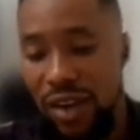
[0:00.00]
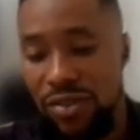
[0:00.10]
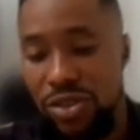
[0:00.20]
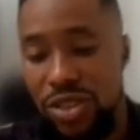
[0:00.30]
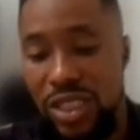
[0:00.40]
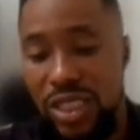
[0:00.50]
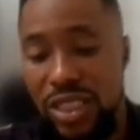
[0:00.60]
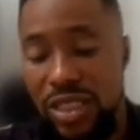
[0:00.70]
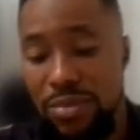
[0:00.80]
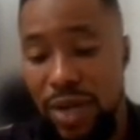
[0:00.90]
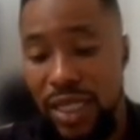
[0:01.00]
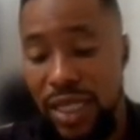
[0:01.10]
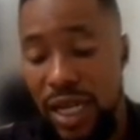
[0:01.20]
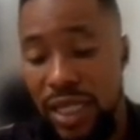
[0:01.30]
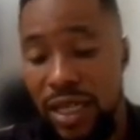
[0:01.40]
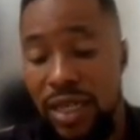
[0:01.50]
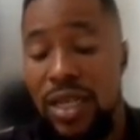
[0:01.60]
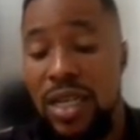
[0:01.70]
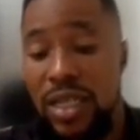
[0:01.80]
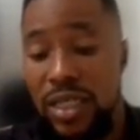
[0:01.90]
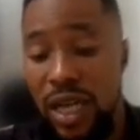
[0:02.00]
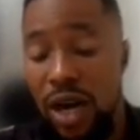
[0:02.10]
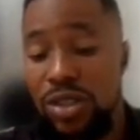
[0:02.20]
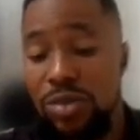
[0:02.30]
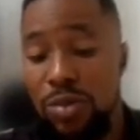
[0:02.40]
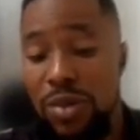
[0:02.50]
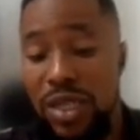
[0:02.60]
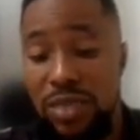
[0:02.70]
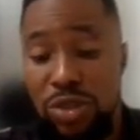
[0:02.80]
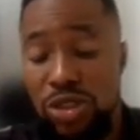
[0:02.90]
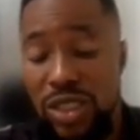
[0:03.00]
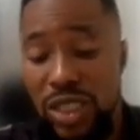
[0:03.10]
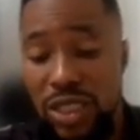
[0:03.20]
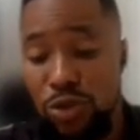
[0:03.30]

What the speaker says: you say this is bradycardia. Now the moment is between 3